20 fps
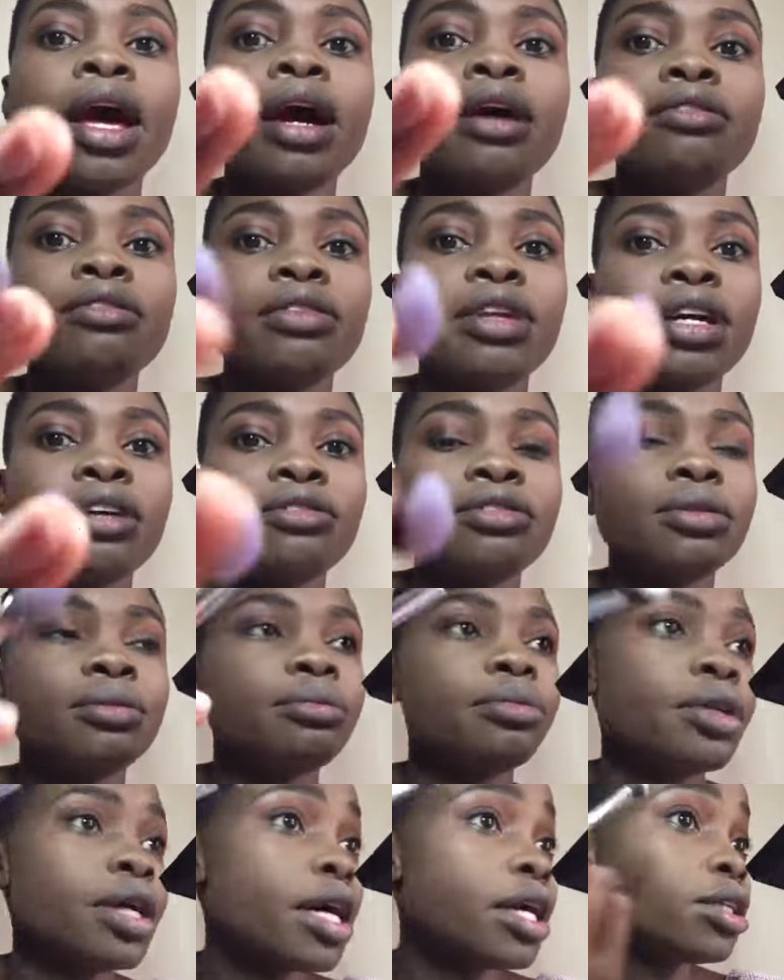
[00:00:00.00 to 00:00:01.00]
a fluffy
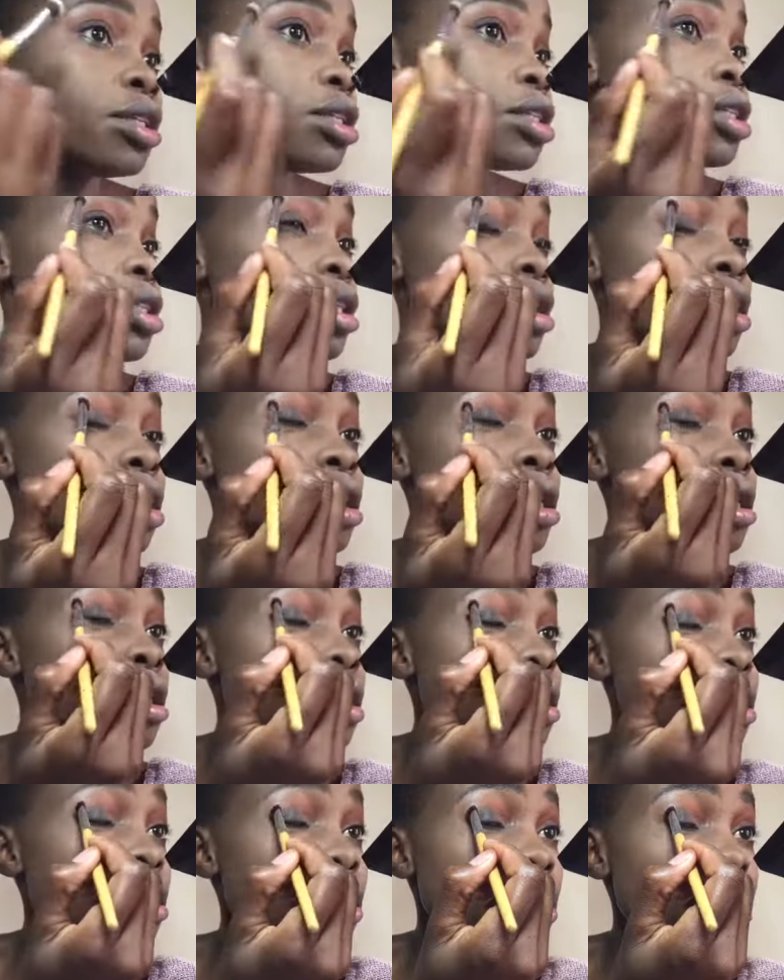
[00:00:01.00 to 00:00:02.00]
brush
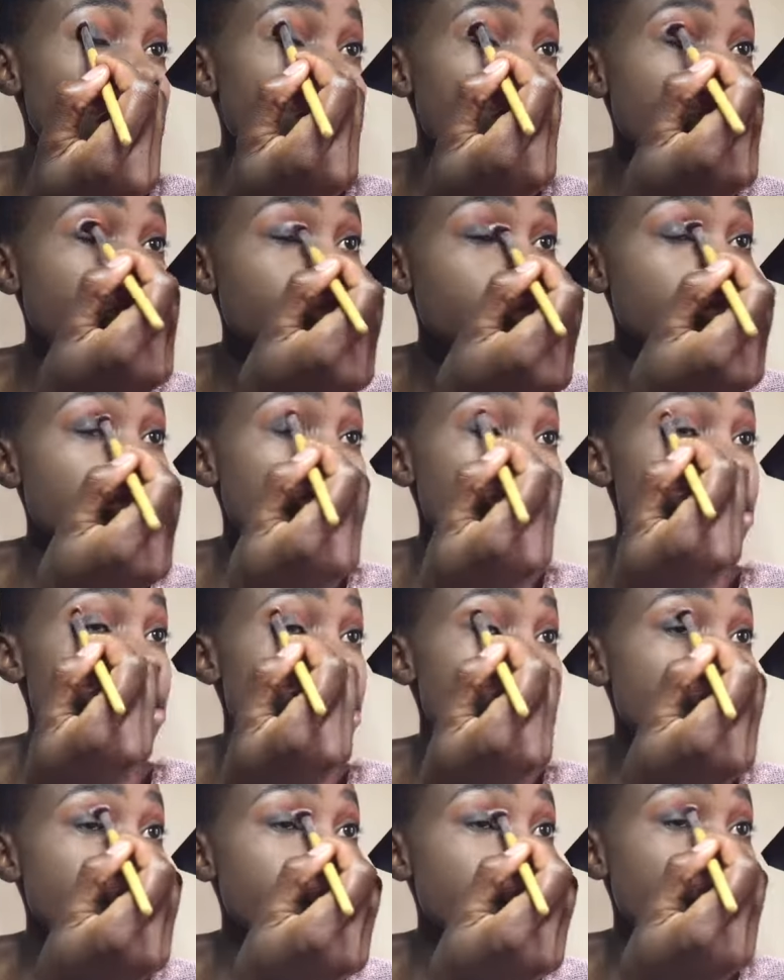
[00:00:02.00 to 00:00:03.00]
and
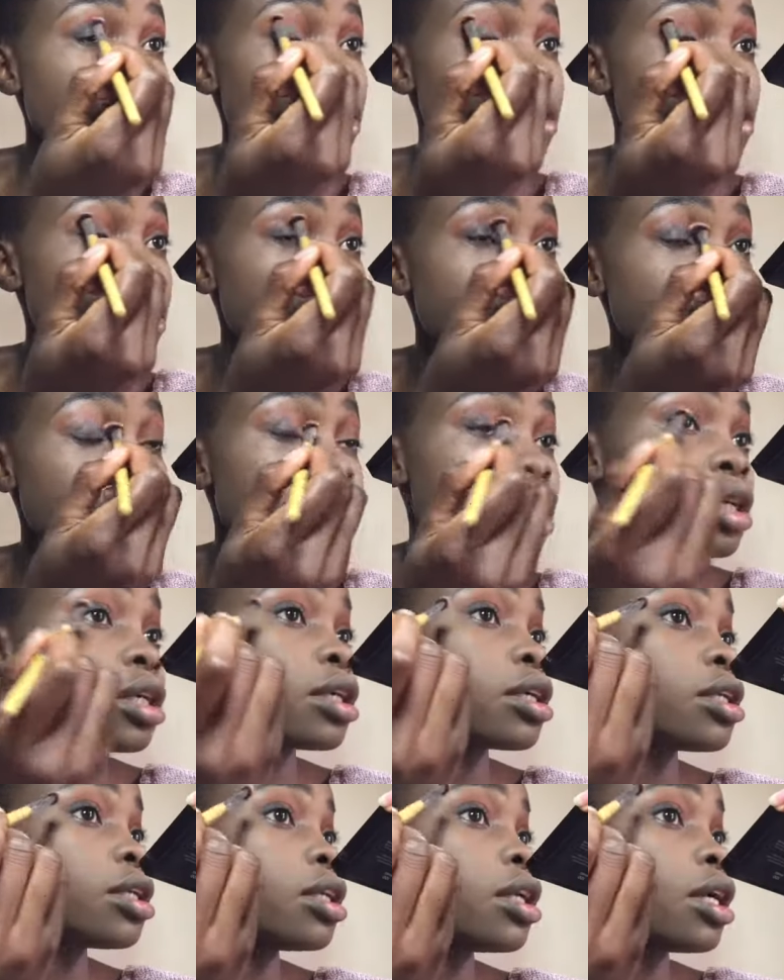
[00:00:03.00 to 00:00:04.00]
just blend
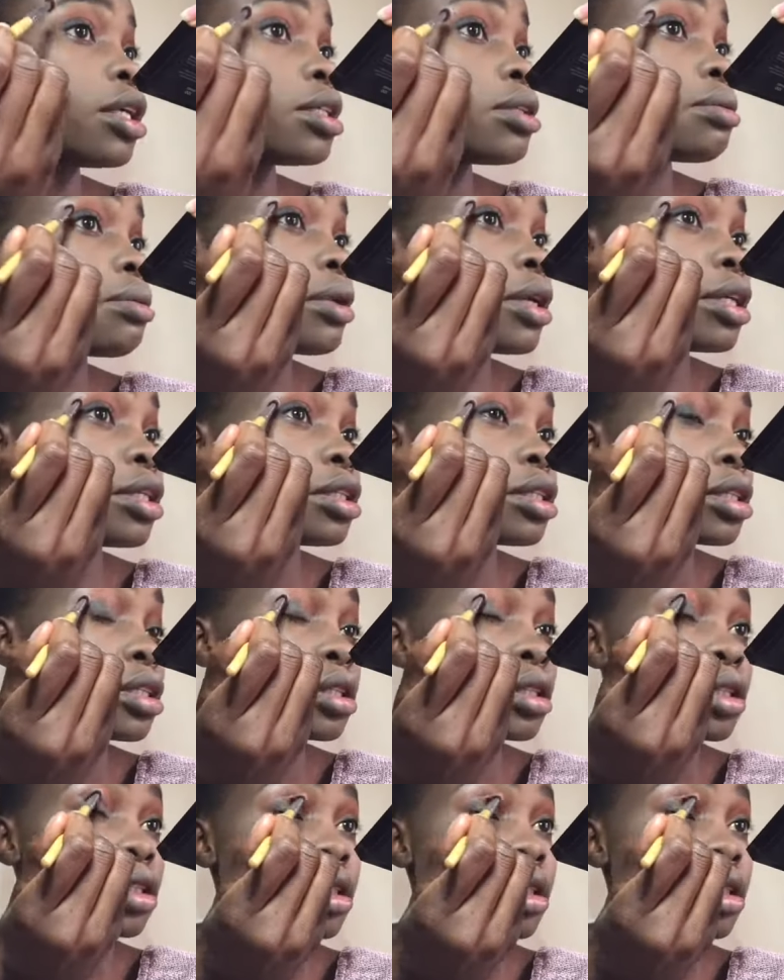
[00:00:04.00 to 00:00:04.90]
like that part.